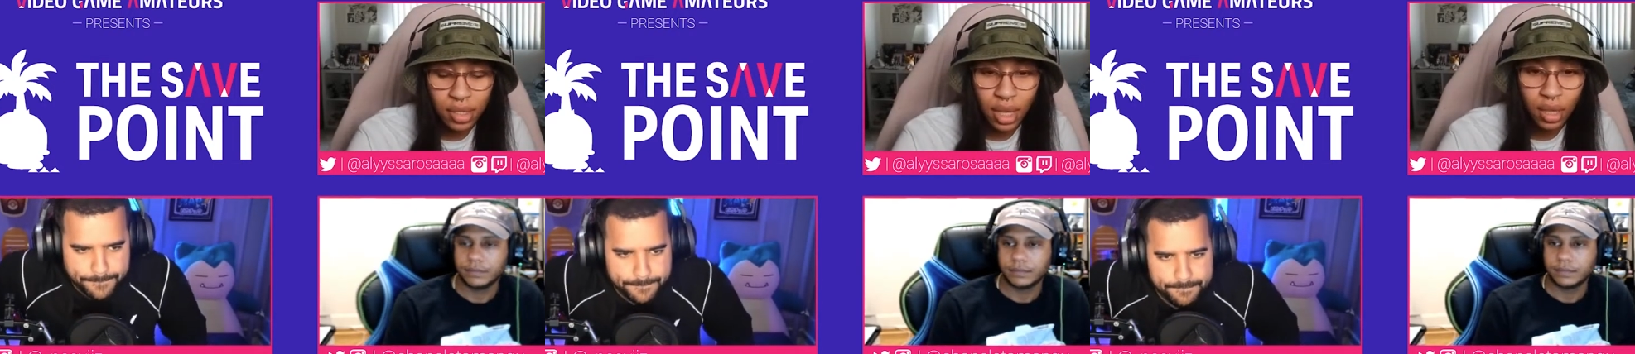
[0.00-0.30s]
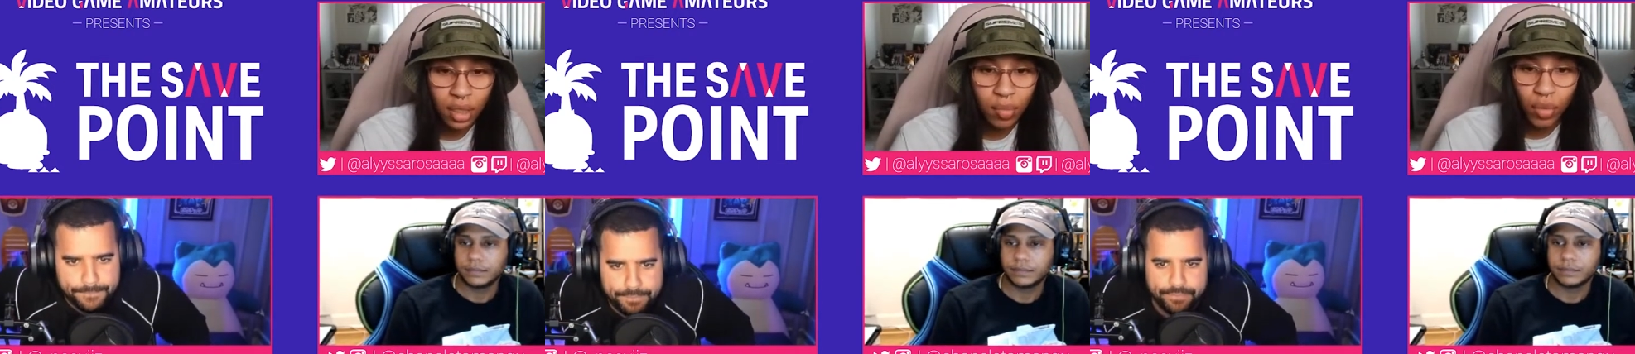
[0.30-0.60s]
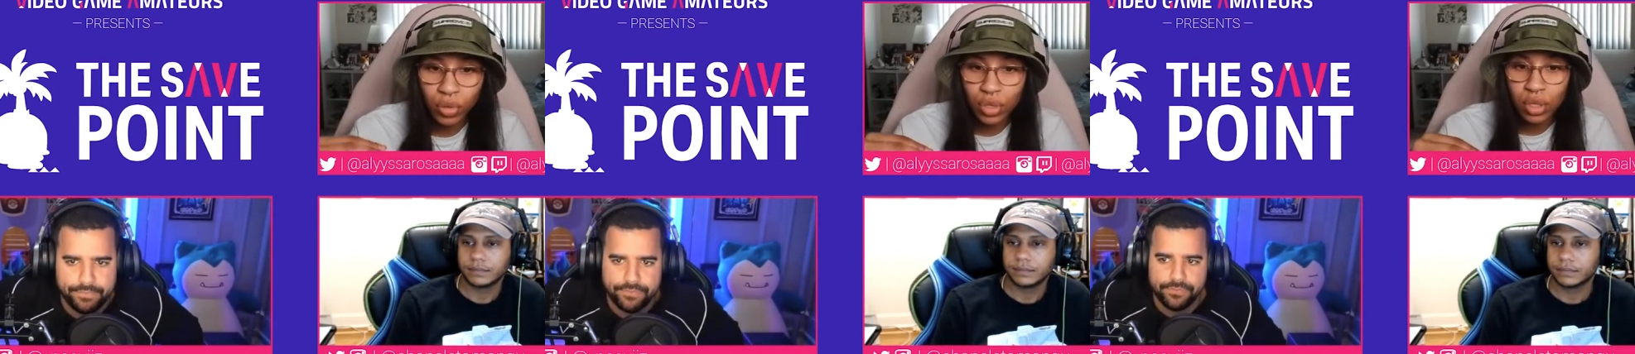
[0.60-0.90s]
Speaker 1: like the
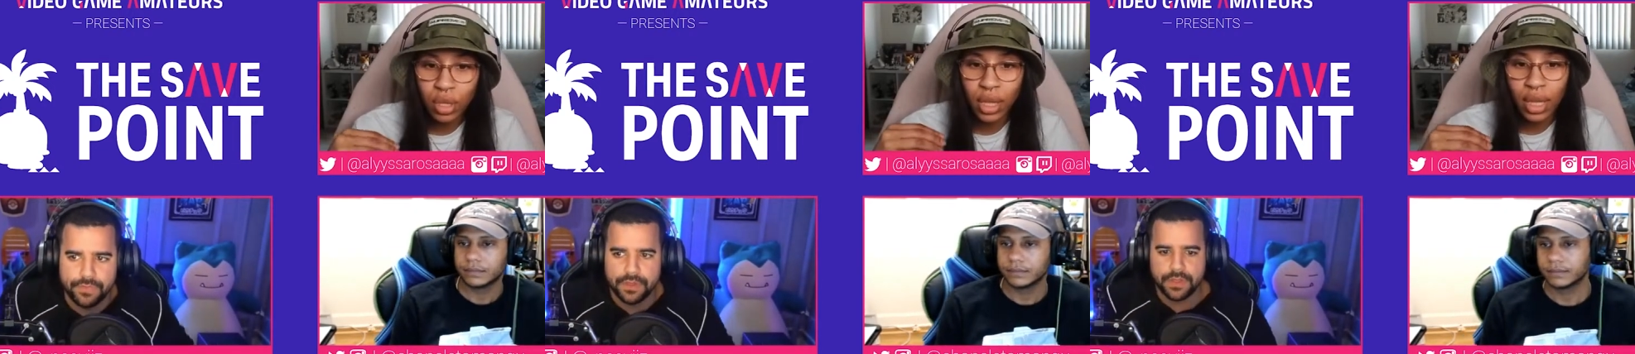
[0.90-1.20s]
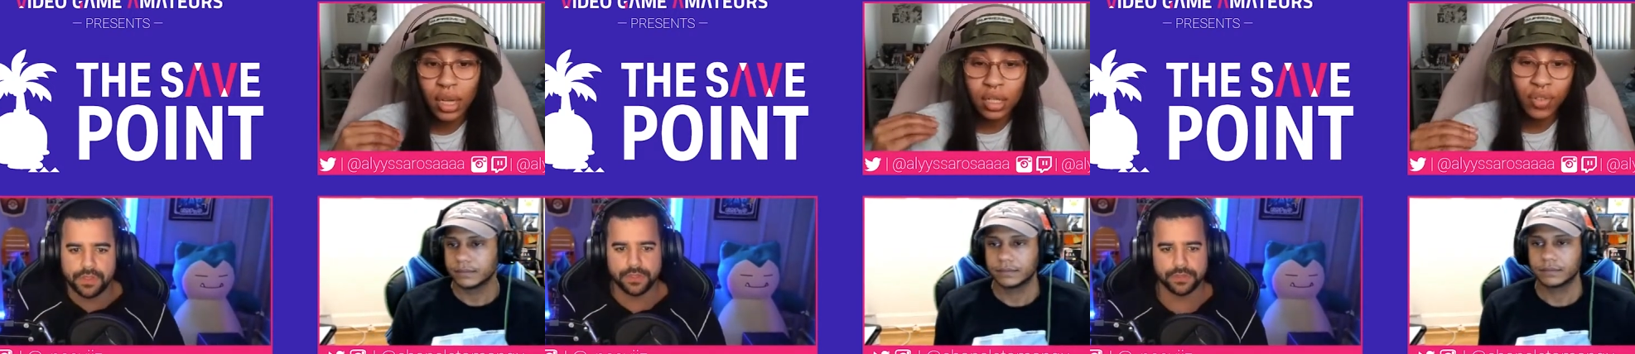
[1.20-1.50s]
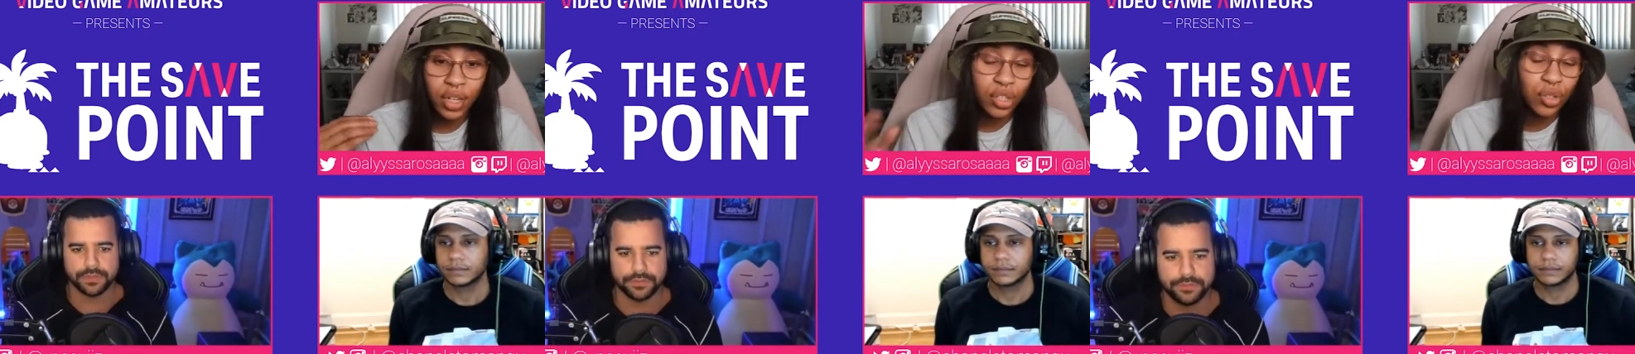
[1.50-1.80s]
most like it is
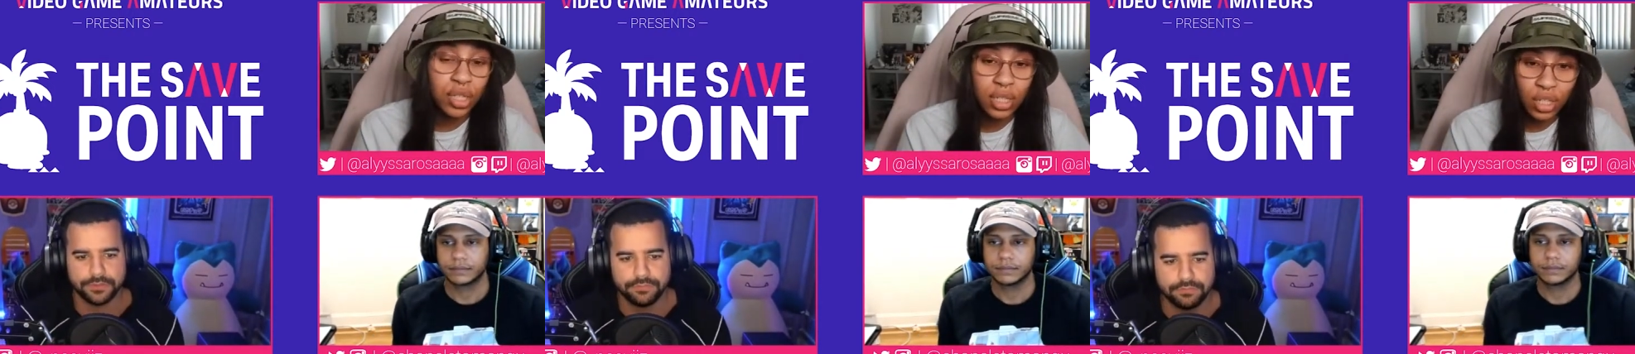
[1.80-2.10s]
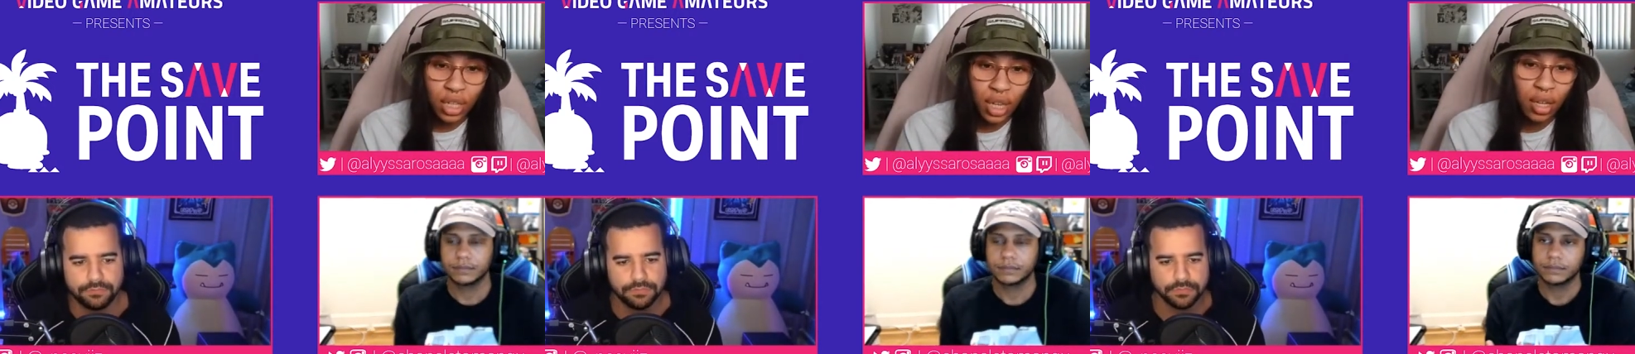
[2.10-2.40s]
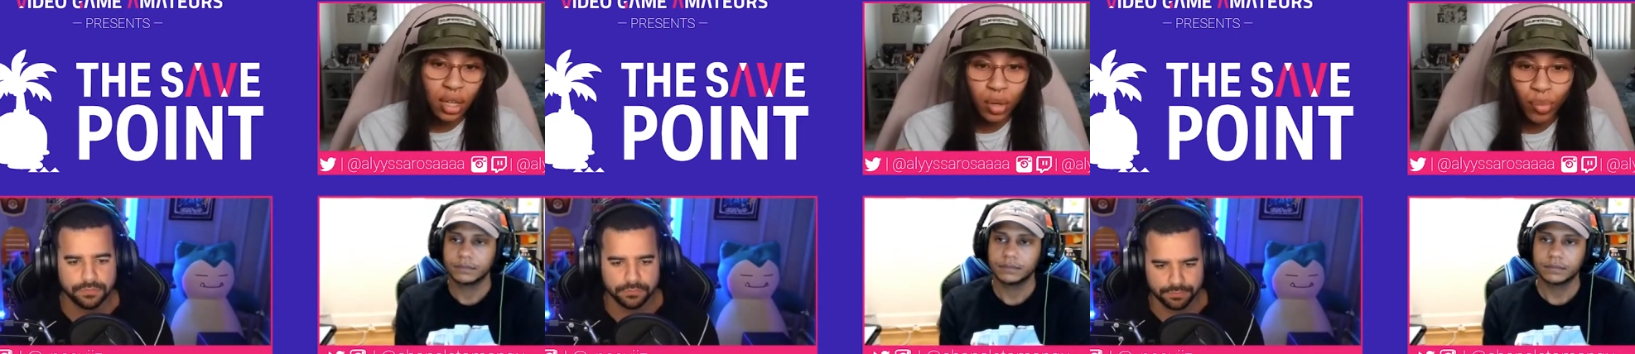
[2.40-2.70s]
very strategic and
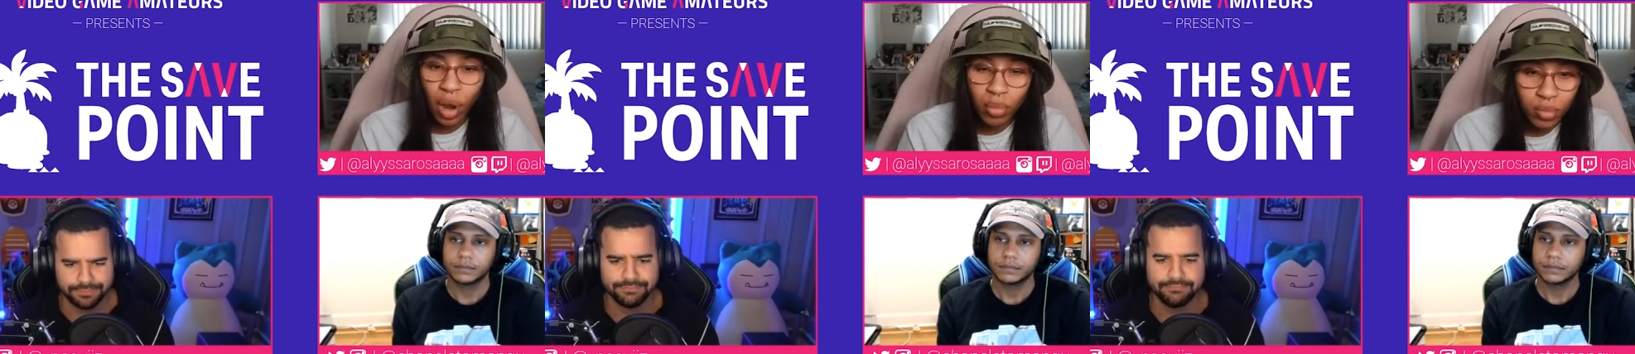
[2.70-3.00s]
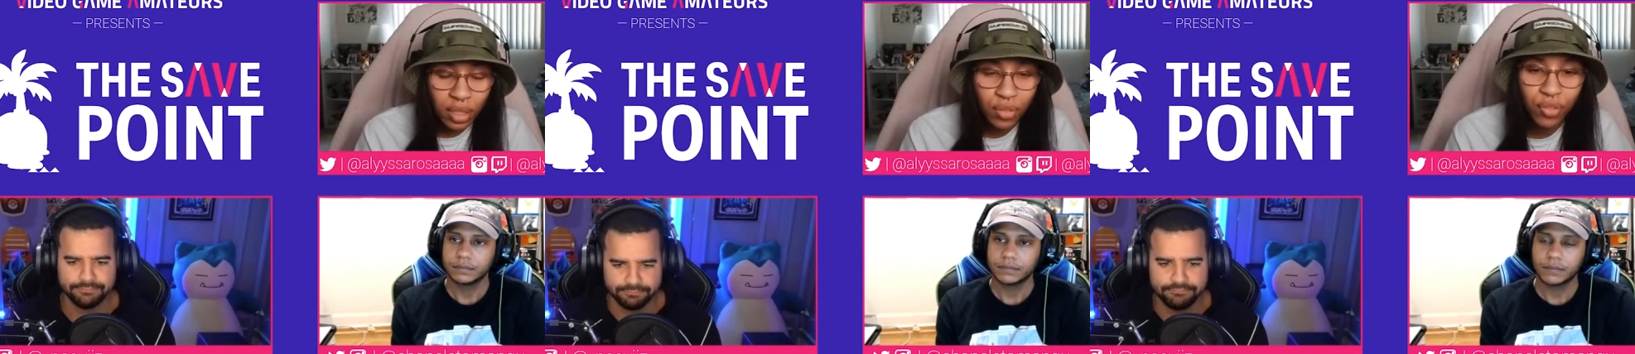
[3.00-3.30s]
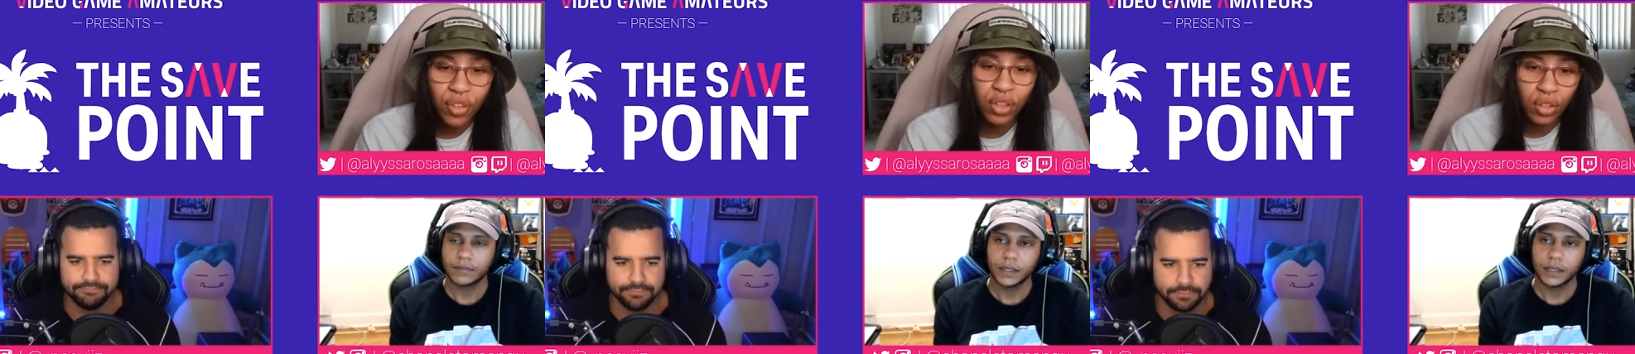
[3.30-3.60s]
it can probably
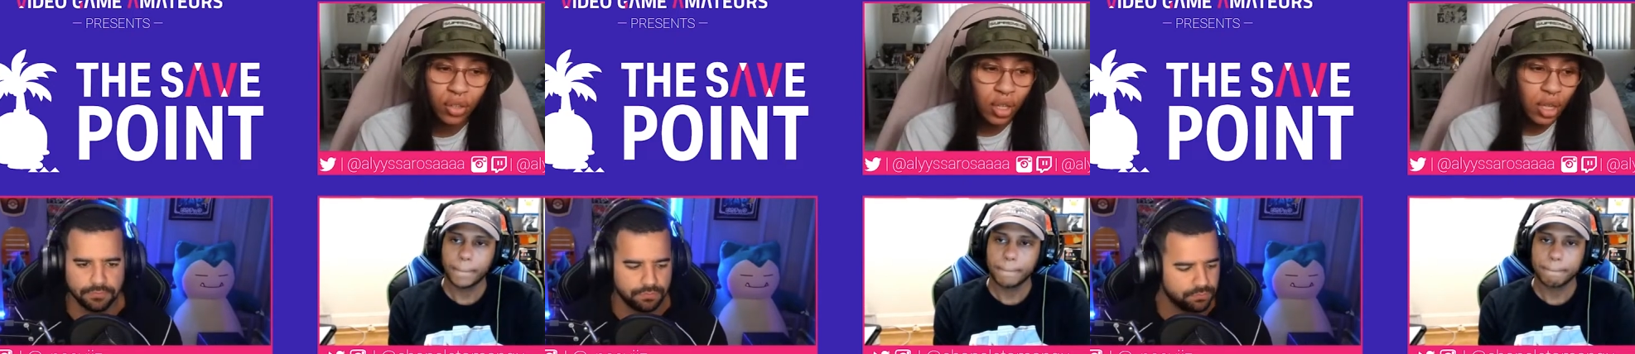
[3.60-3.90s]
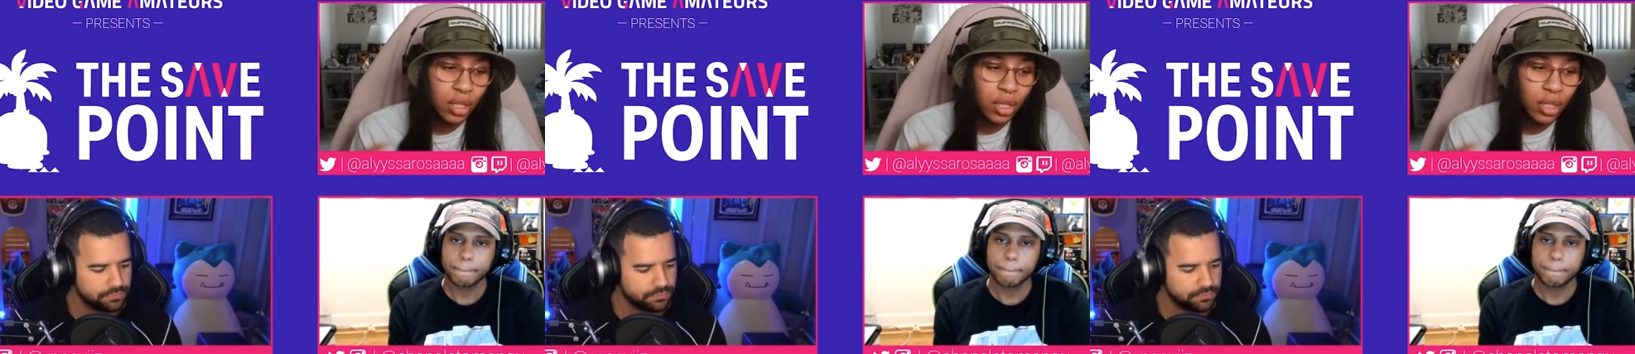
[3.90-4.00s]
feel